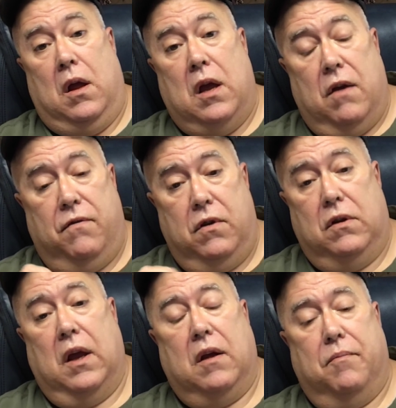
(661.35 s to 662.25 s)
If you
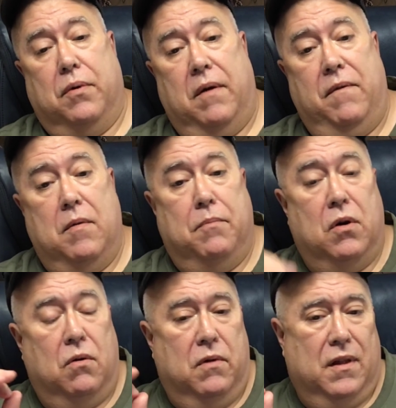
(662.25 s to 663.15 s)
take a premium
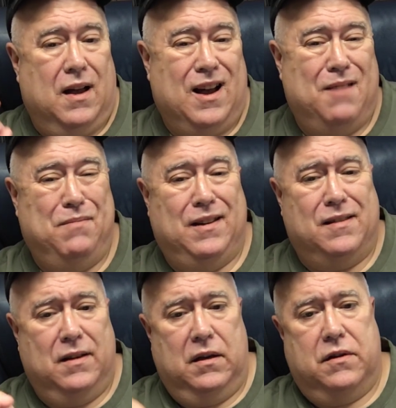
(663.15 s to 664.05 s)
bolt with a high
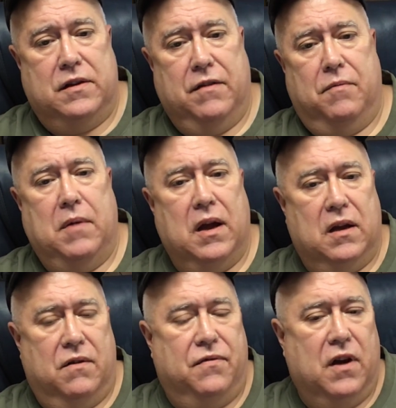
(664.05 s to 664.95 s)
BC and 7 mag
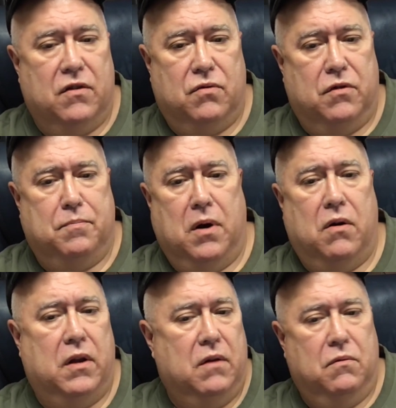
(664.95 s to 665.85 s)
and a fast twist barrel,
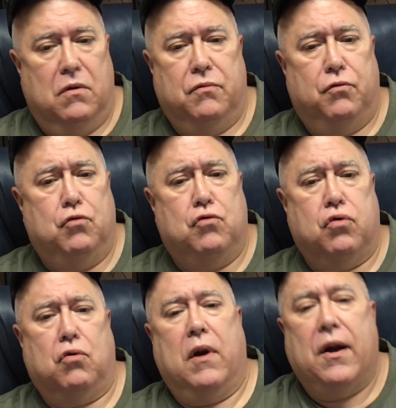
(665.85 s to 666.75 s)
it will
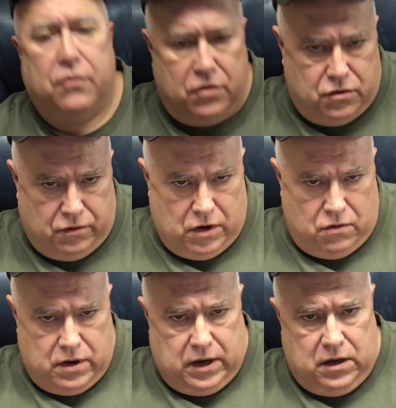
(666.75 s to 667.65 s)
trounce the
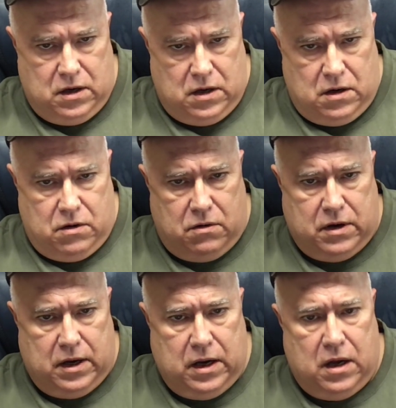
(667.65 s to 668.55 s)
308.
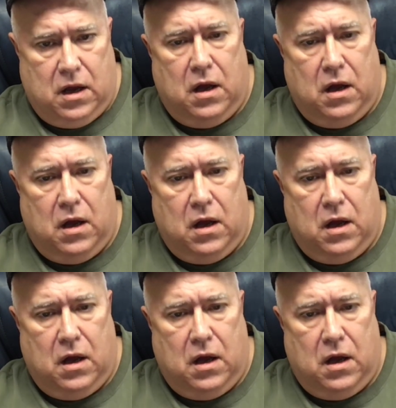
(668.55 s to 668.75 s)
Okay?